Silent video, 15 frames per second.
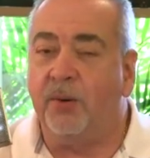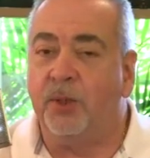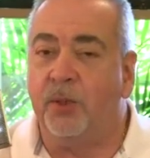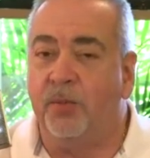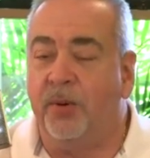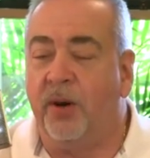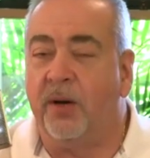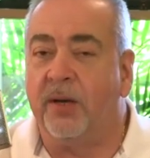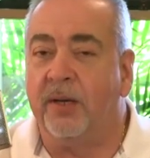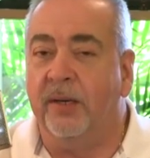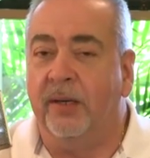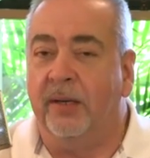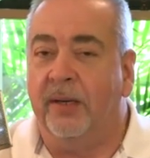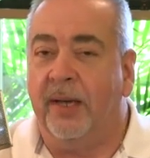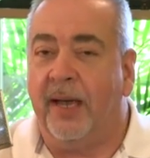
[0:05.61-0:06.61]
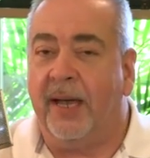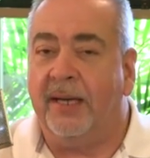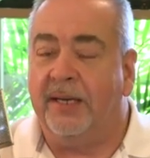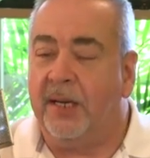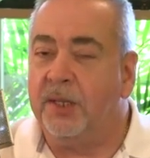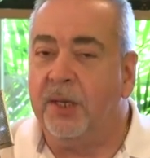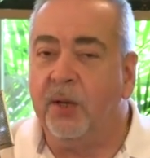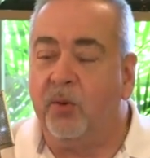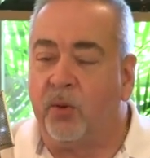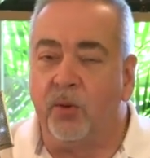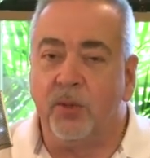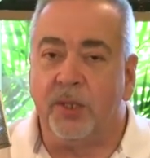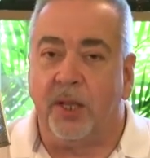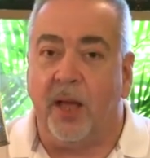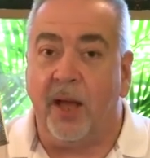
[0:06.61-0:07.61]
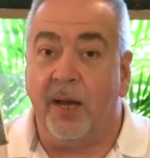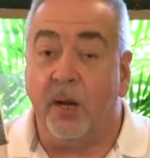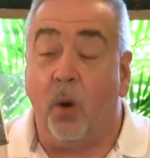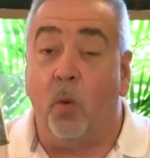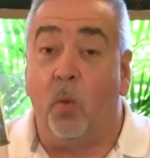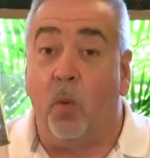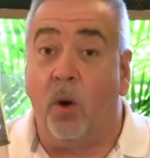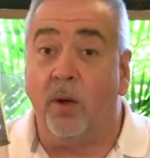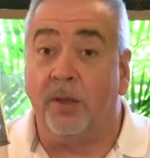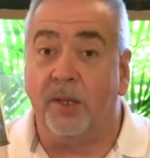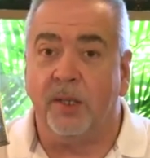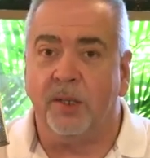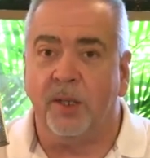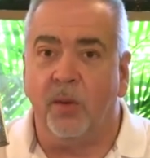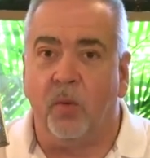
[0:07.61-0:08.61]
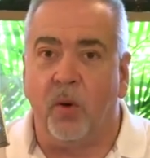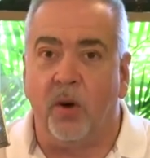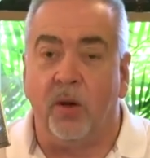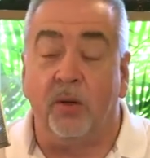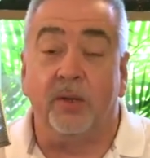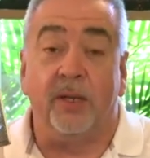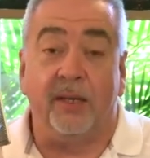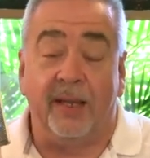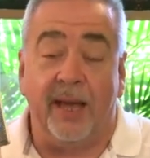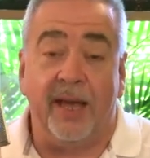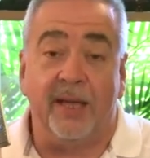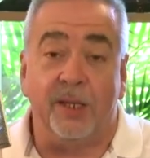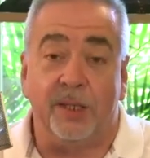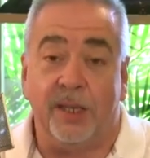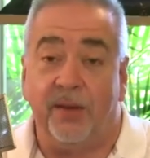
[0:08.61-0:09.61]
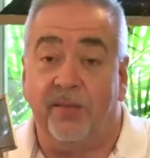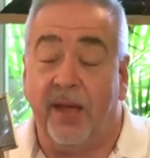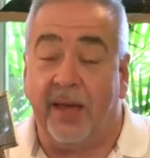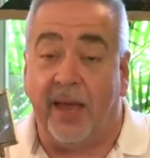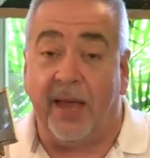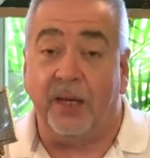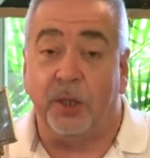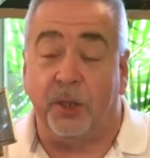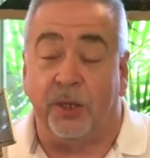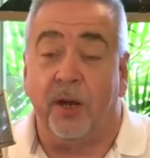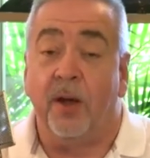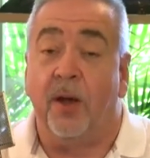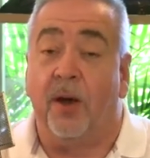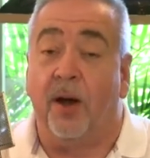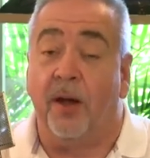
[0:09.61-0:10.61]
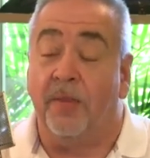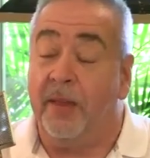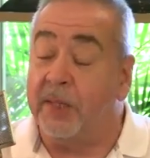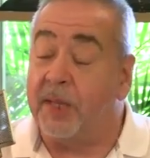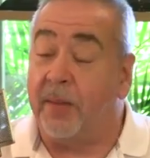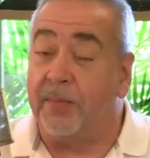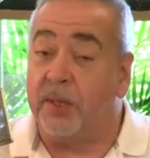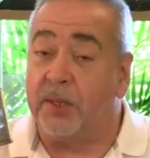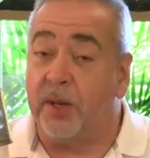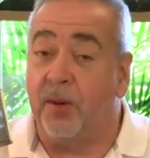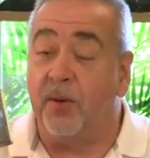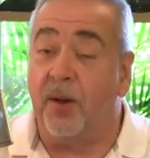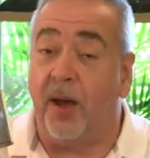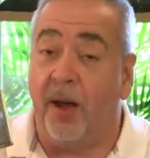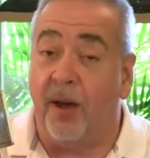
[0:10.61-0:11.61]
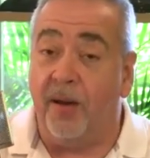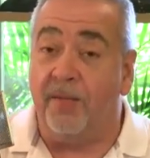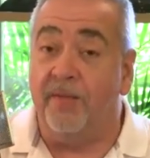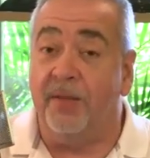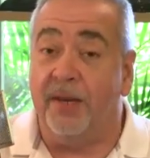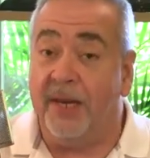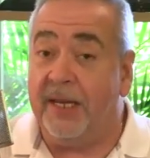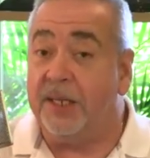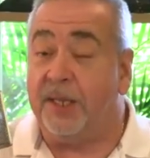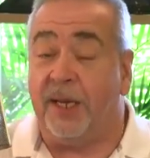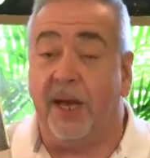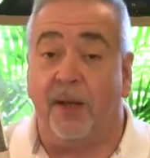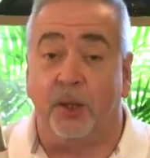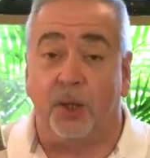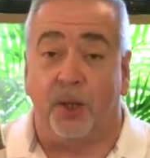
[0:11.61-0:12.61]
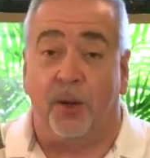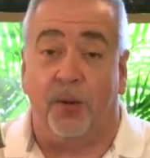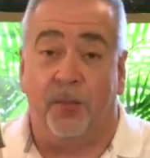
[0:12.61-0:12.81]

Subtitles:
to book a Disney Cruise Line Walt Disney World Land Sea vacation on this episode of the DCL Show.